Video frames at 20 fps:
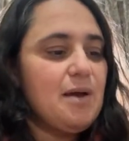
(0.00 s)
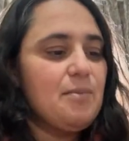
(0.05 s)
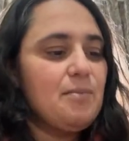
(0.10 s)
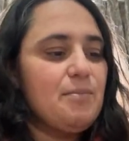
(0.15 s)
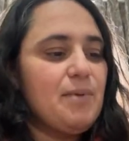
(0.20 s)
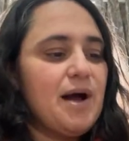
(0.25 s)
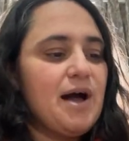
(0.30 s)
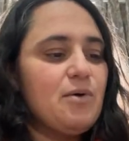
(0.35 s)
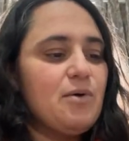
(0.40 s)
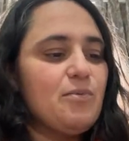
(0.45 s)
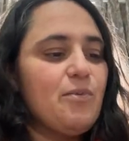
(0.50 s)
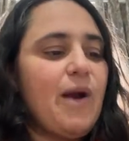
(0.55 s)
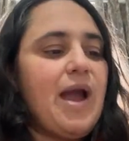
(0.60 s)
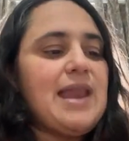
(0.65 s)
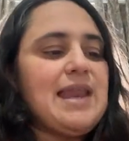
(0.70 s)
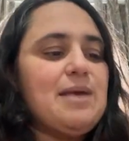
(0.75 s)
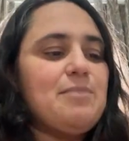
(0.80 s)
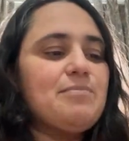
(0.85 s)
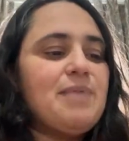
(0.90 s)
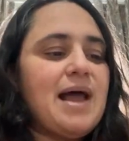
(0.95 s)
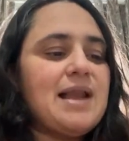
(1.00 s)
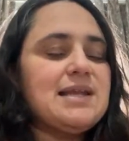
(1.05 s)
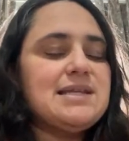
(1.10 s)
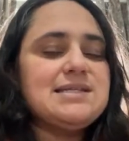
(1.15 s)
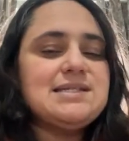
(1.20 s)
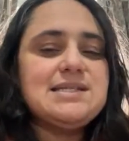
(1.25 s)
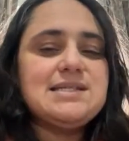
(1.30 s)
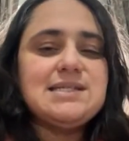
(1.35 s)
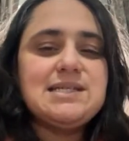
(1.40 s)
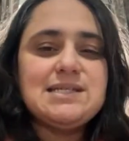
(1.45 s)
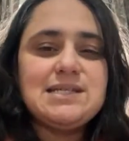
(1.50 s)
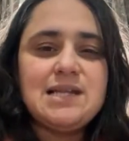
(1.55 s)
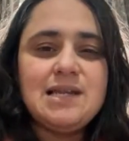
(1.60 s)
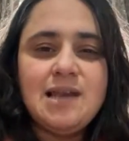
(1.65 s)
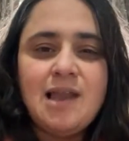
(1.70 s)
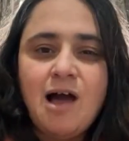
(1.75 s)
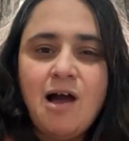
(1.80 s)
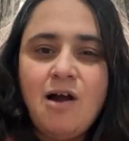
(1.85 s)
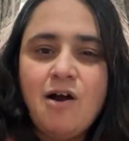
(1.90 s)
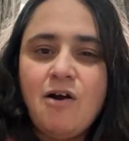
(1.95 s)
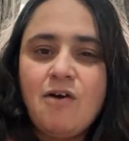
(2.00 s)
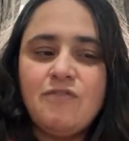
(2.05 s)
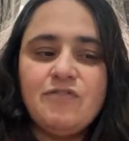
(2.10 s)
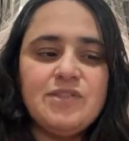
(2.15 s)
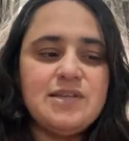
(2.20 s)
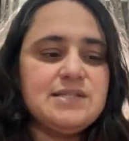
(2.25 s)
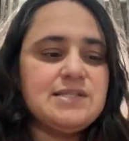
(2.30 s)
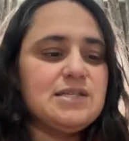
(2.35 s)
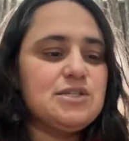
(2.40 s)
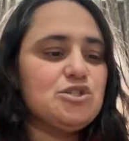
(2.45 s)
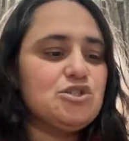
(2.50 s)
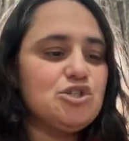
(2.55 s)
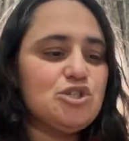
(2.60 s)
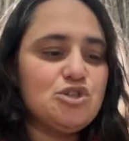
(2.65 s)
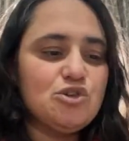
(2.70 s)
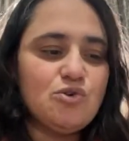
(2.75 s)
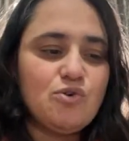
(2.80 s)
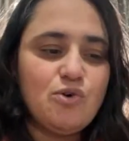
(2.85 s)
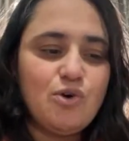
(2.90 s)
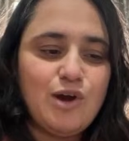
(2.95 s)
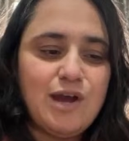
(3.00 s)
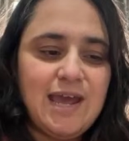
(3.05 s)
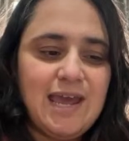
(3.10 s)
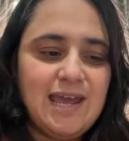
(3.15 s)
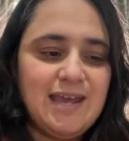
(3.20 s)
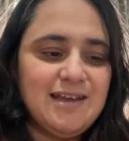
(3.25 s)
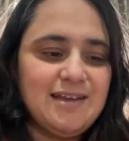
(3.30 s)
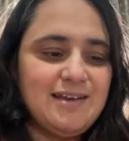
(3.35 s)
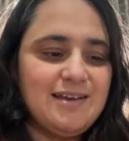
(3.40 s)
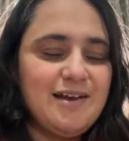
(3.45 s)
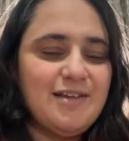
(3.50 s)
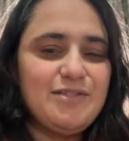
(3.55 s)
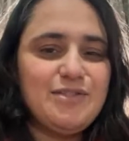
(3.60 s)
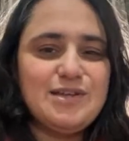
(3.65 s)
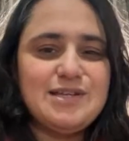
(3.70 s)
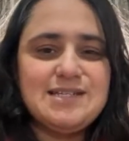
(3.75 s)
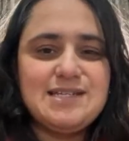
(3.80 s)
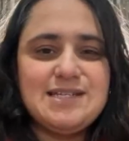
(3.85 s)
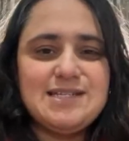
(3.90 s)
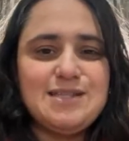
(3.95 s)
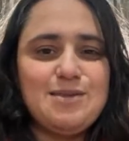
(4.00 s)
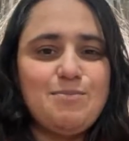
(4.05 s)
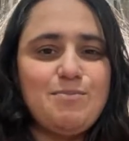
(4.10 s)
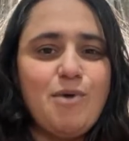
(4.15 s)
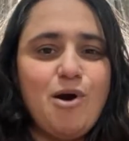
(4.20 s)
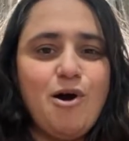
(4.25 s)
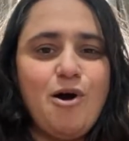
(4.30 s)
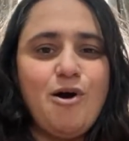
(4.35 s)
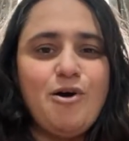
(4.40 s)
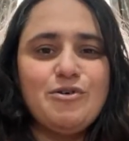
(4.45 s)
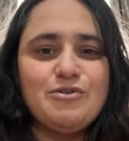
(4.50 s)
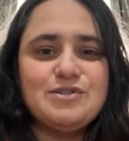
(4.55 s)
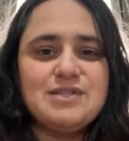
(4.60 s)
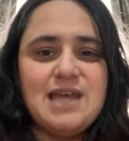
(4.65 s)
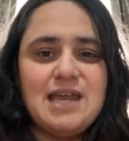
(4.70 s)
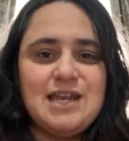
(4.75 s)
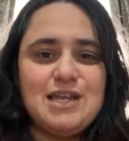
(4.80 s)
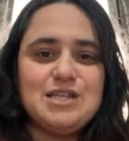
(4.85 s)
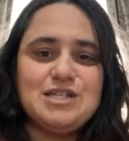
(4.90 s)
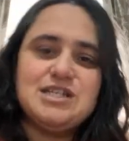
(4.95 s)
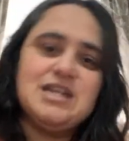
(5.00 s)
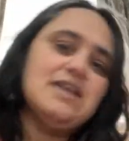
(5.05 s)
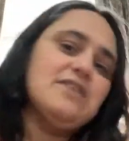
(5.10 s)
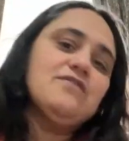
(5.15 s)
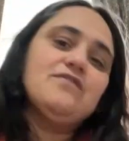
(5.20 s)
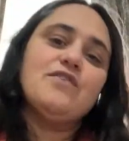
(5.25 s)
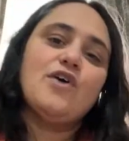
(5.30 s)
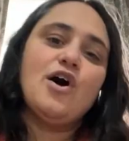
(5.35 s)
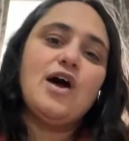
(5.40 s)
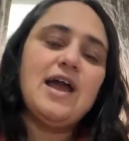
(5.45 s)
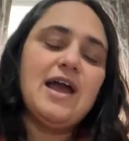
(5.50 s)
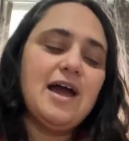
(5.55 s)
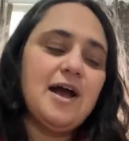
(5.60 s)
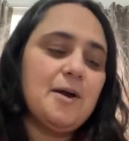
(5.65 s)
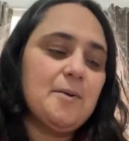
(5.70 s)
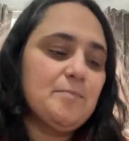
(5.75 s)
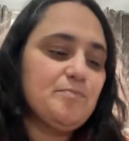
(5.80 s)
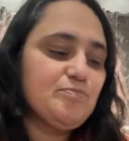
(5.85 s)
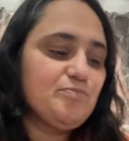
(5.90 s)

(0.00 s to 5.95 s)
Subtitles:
But when in balance, this is love, this is joy, this is the Mars energy, fire,